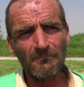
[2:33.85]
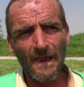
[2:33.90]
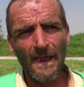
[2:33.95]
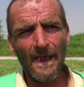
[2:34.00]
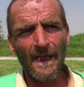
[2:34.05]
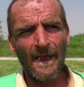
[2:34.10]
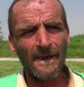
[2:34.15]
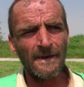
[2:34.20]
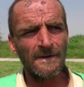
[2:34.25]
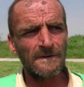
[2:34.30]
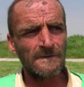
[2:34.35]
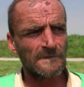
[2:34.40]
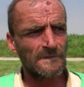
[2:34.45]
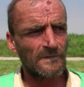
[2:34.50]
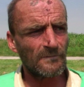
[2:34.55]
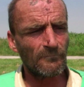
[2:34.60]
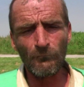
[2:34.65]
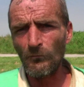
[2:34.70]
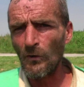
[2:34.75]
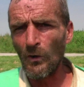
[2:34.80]

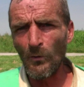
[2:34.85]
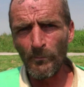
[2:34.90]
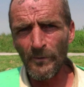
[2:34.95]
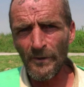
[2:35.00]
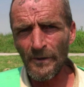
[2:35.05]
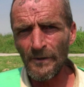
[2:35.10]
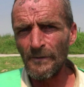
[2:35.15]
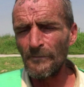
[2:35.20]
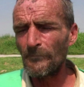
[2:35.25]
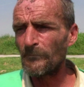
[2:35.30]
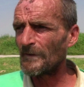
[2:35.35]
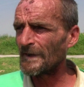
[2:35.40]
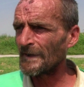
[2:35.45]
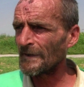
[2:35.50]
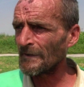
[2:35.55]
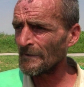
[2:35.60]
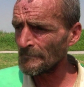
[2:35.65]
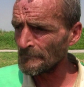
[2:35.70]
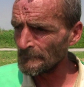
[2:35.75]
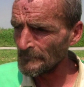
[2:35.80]
and Rob
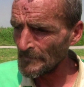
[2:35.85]
Irving,